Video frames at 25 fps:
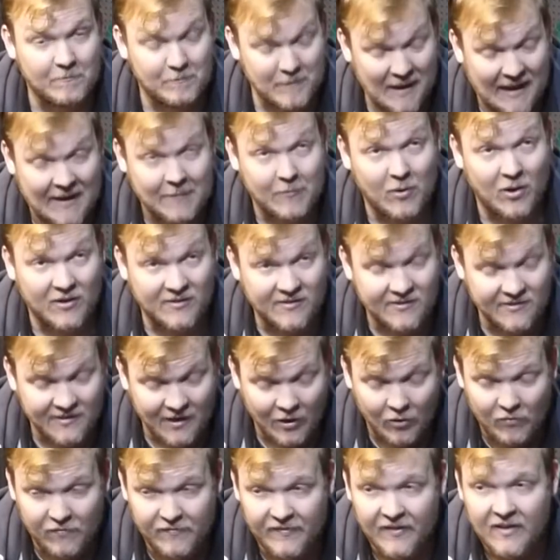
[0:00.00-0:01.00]
pay
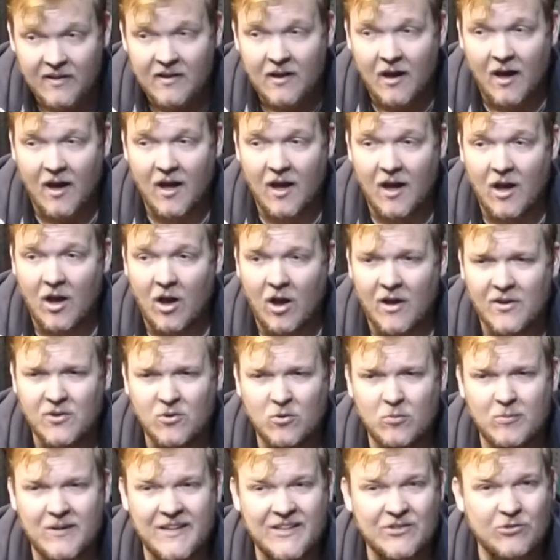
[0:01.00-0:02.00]
myself. I
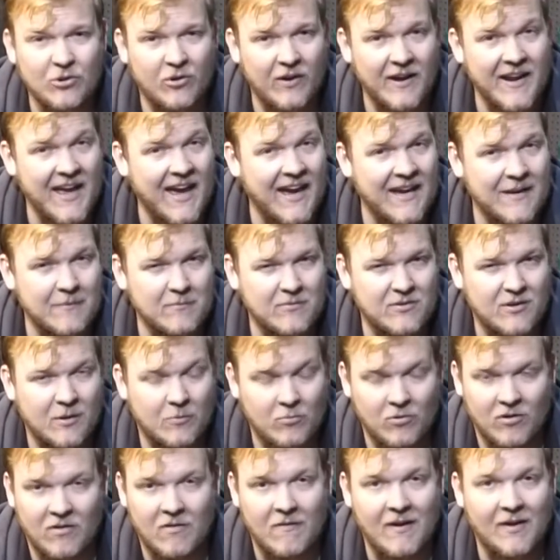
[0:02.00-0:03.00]
normally try and aim
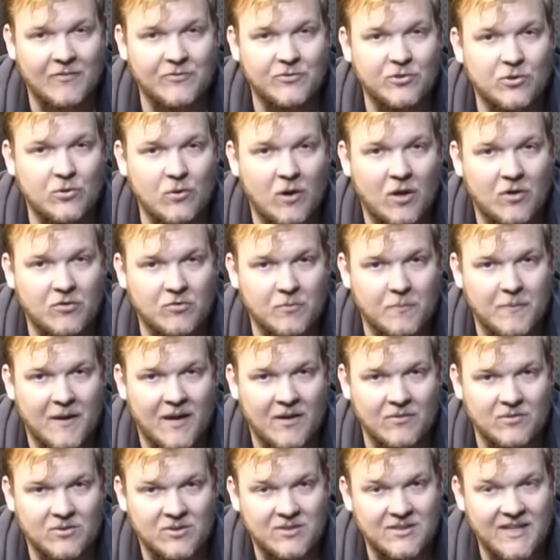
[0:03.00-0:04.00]
somewhere around
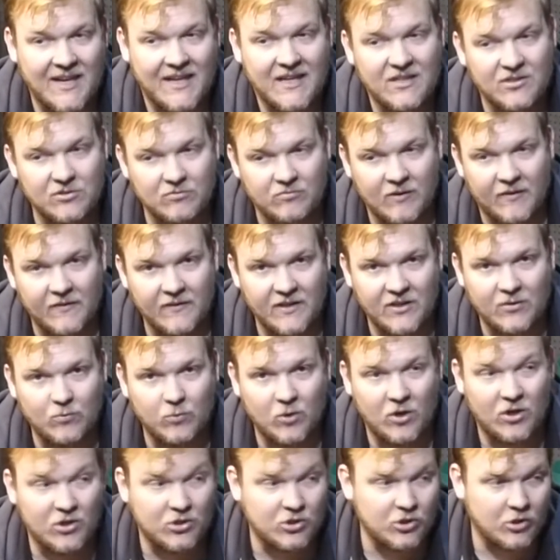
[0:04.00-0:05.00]
£200 a day to run this
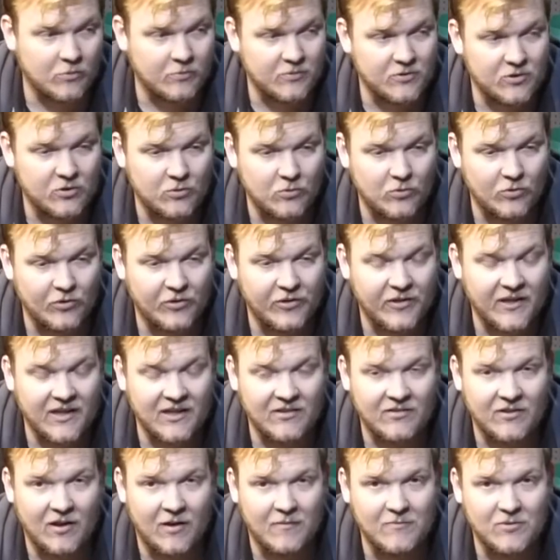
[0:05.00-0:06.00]
workshop and do all the
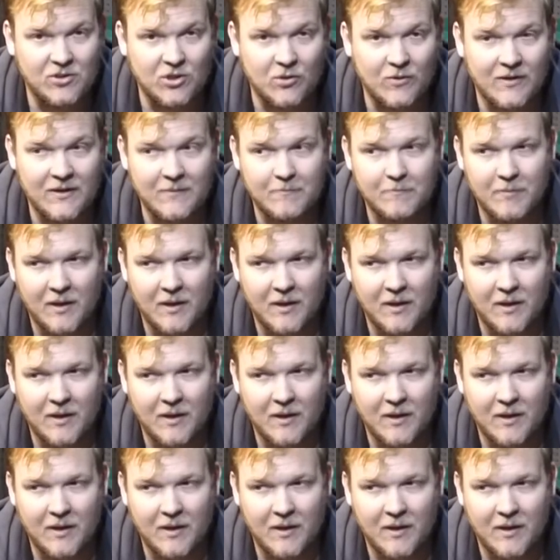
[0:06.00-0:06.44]
things that I'm doing,